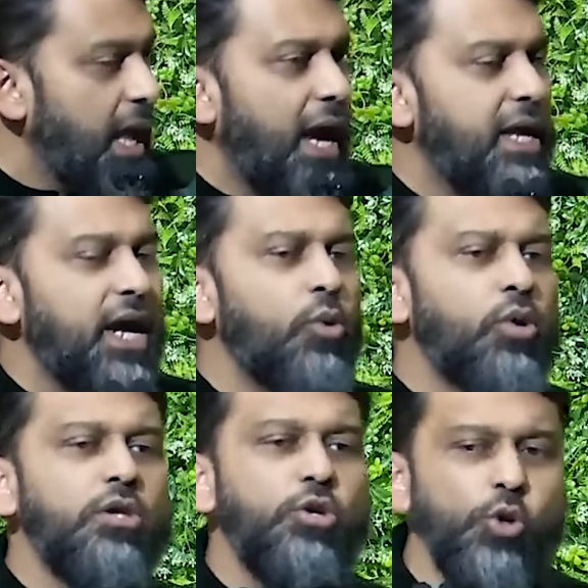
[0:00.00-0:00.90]
And I
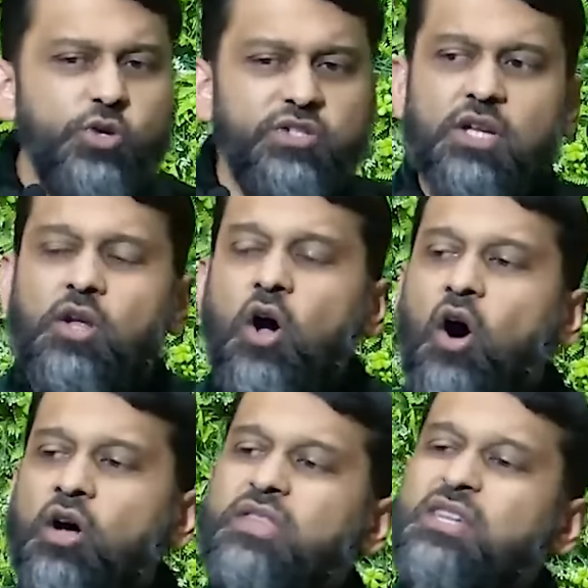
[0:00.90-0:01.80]
will use it
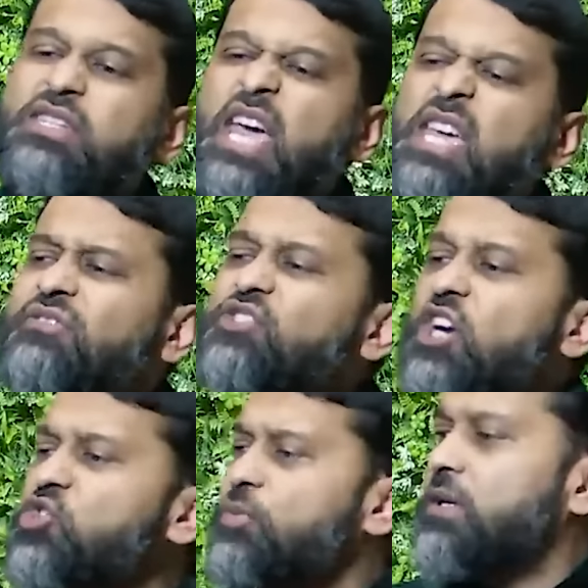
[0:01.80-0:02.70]
on the day of
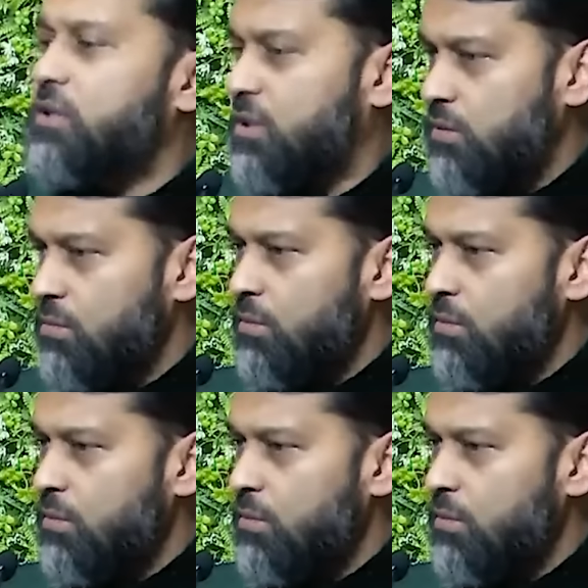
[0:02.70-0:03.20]
judgment